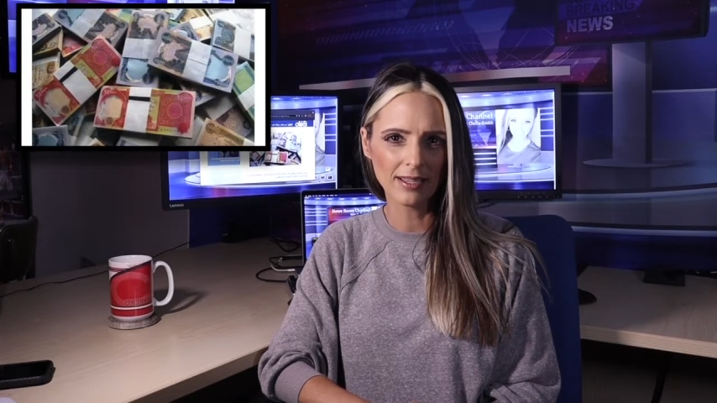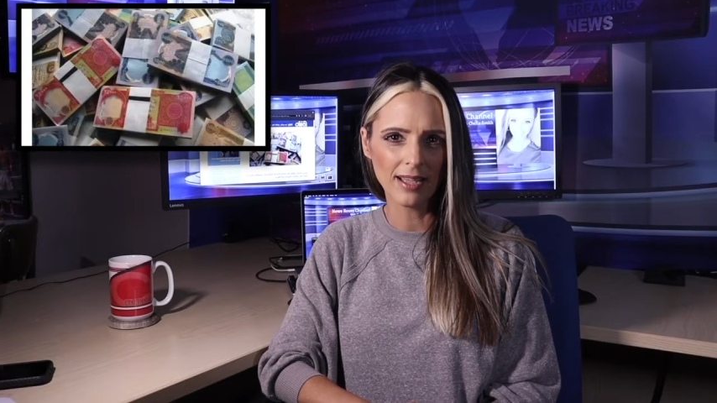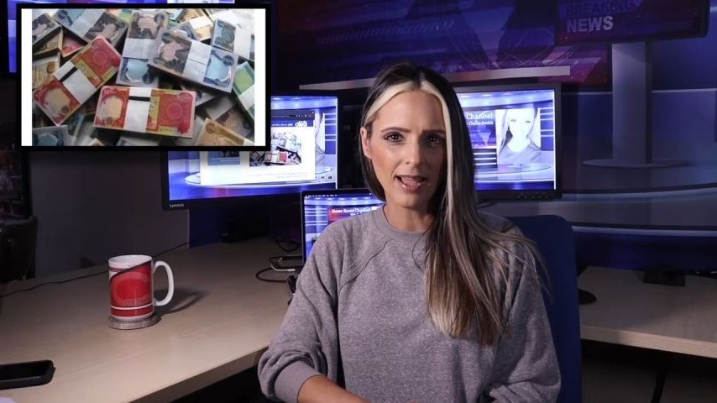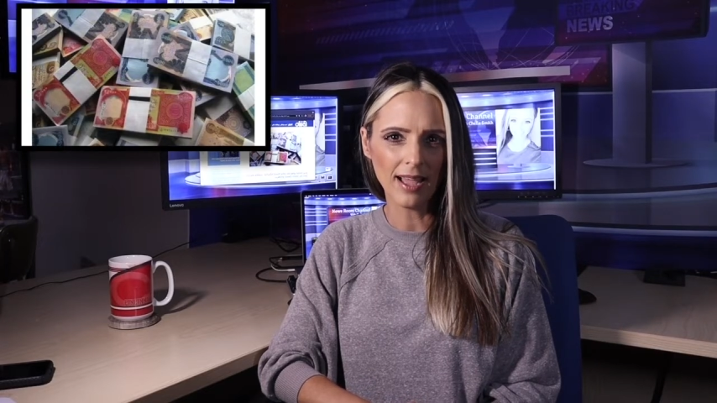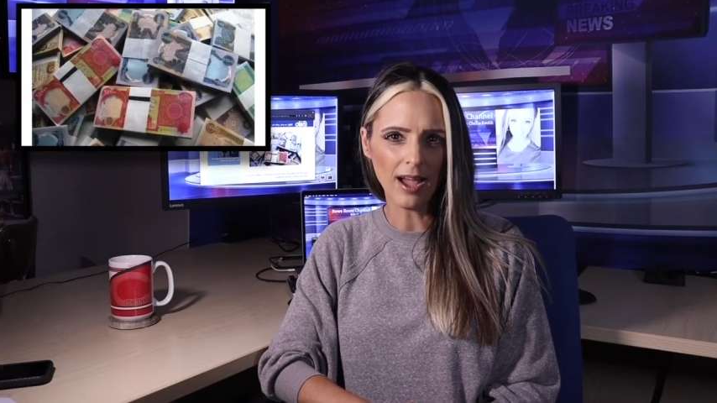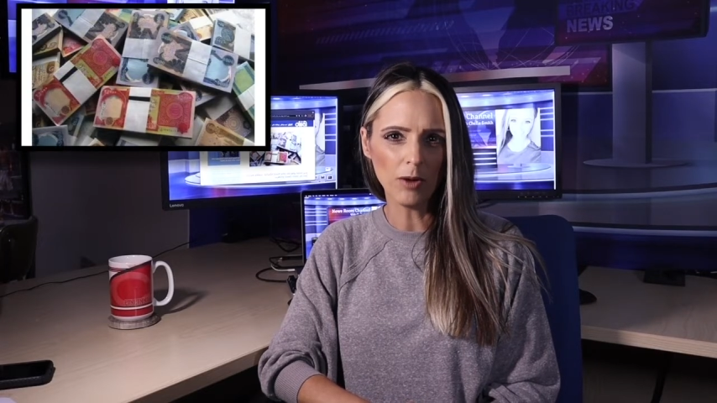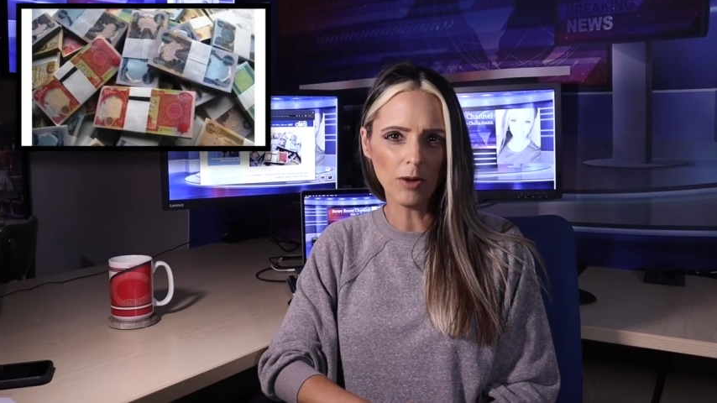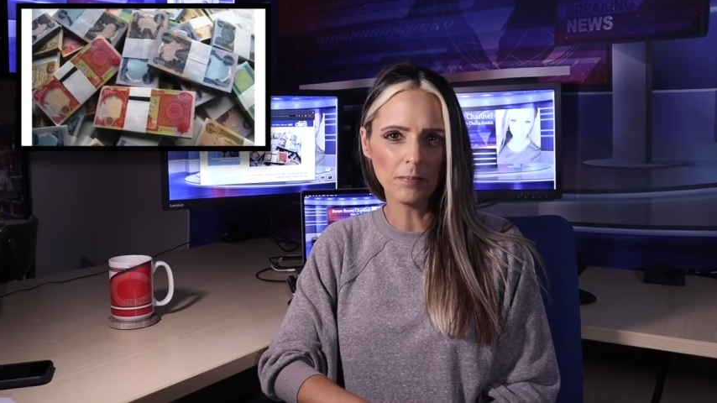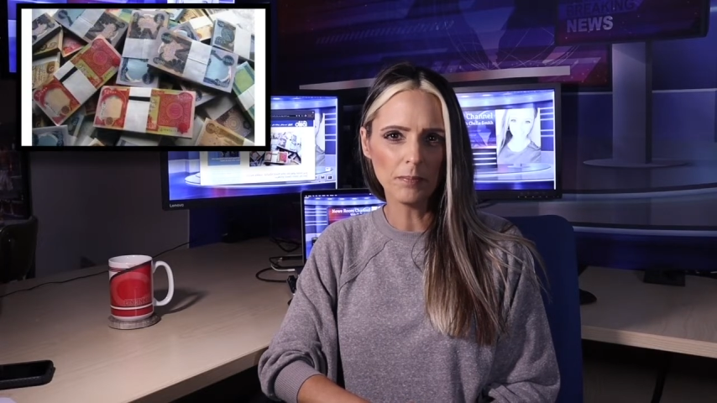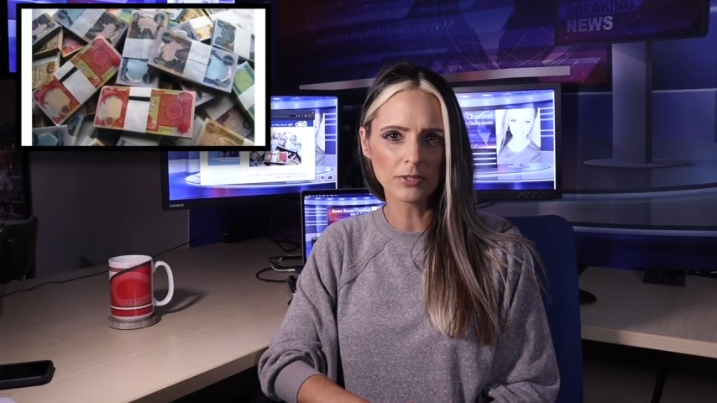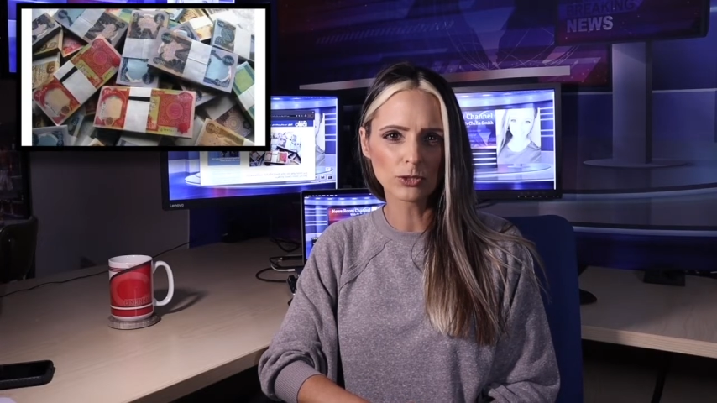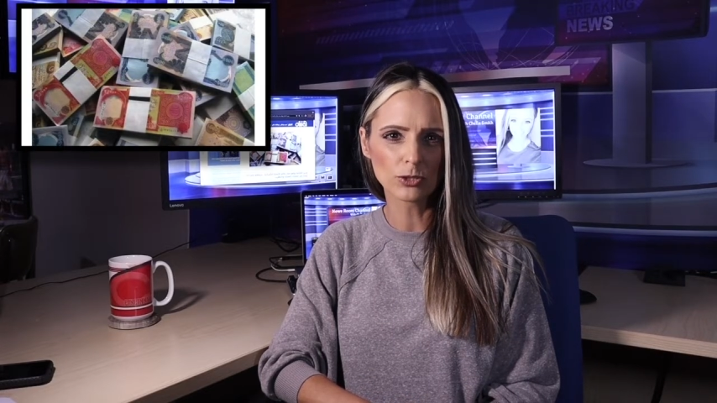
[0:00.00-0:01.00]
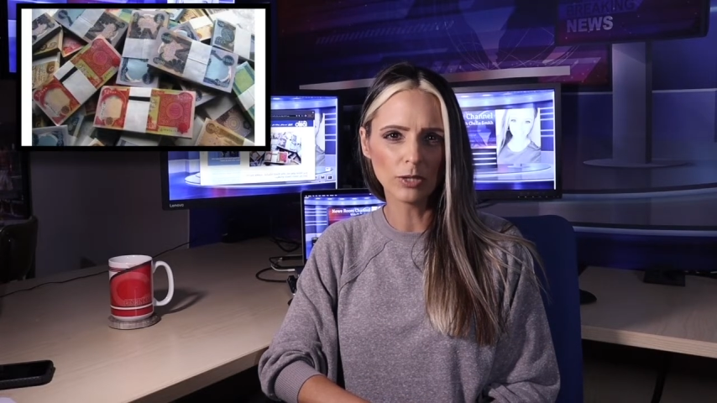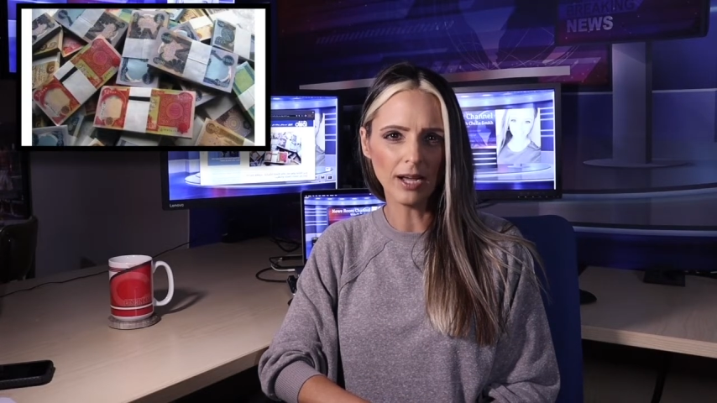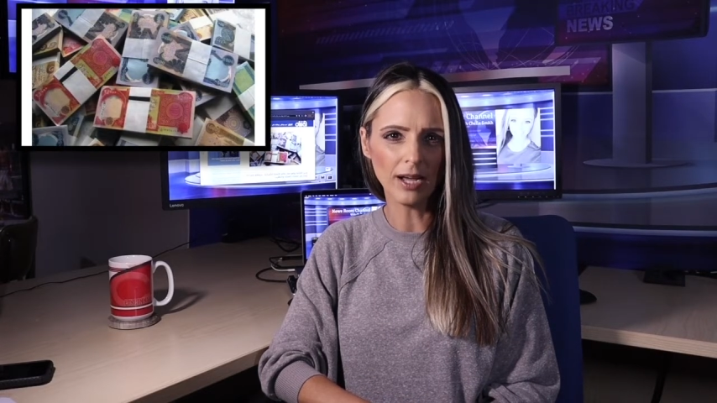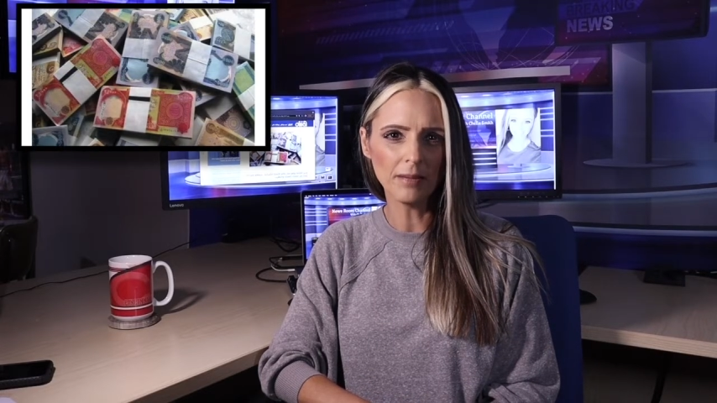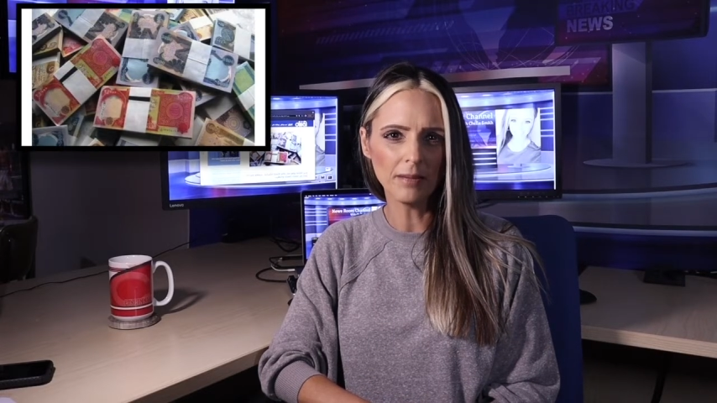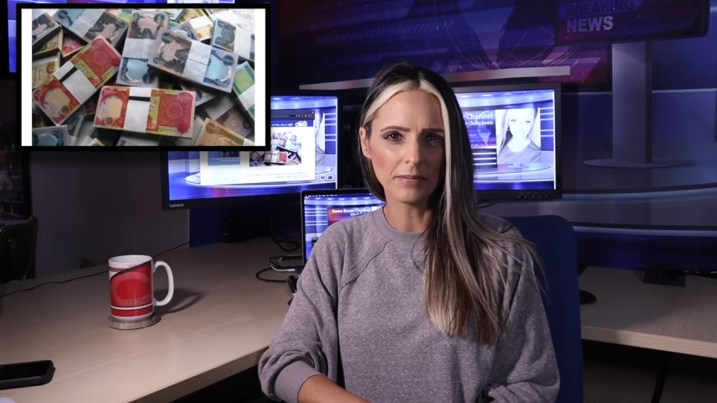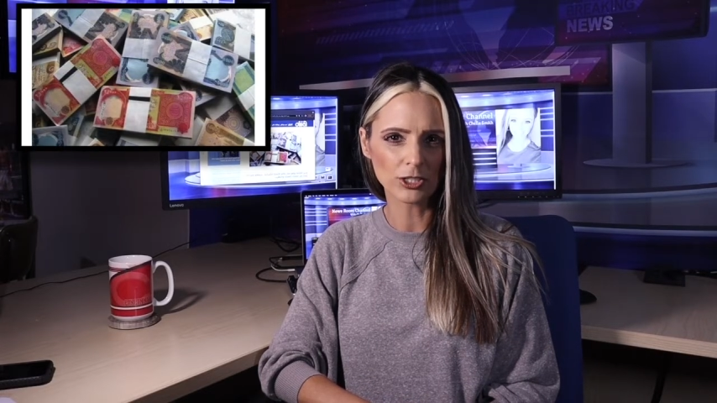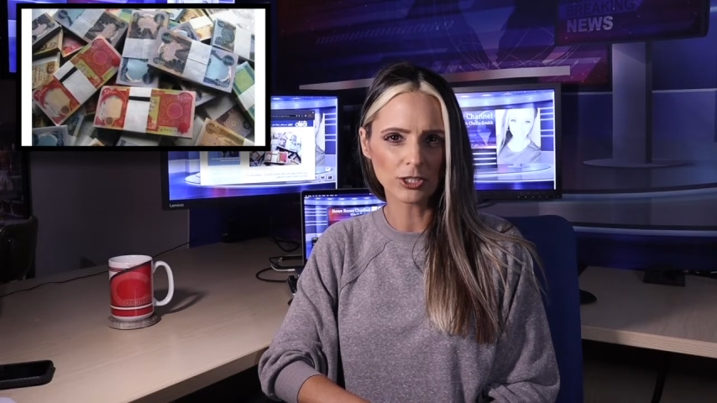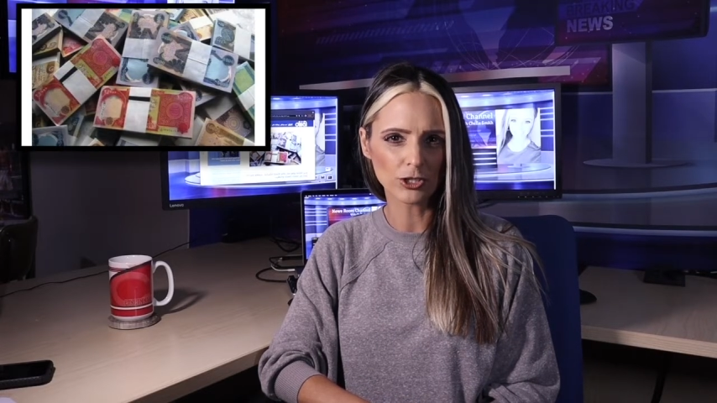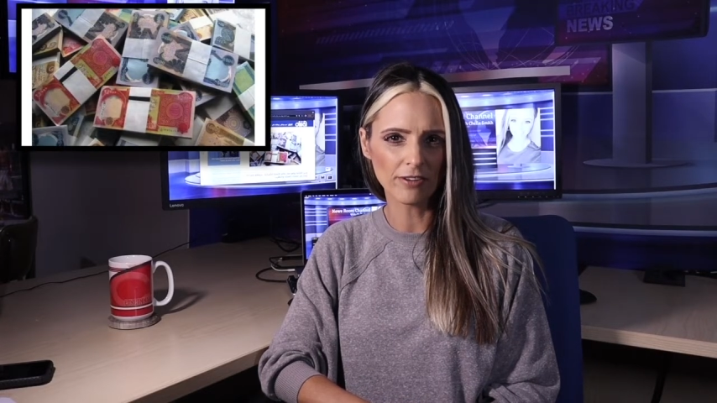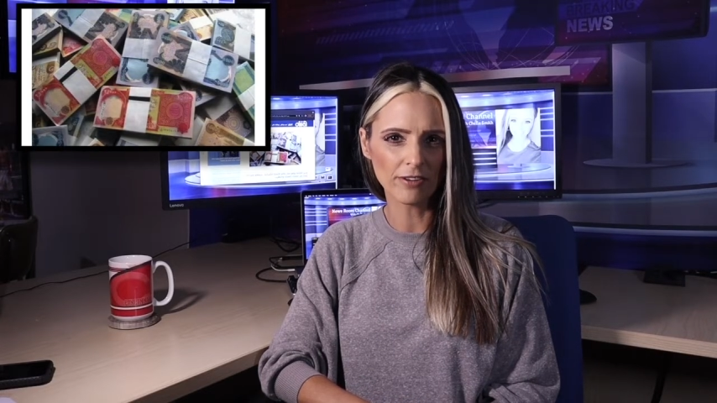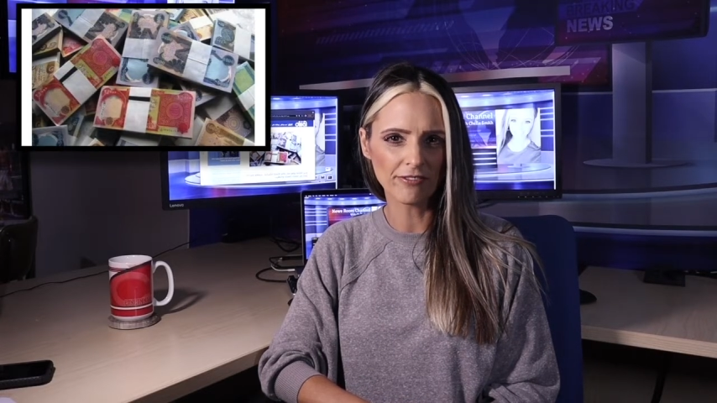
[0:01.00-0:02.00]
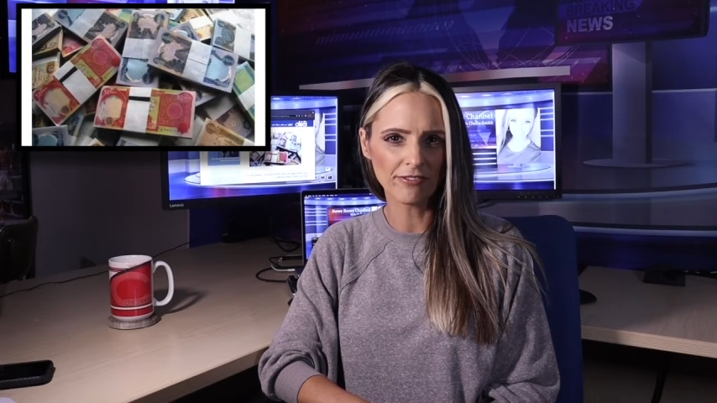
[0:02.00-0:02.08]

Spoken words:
Al-Masula, Minister of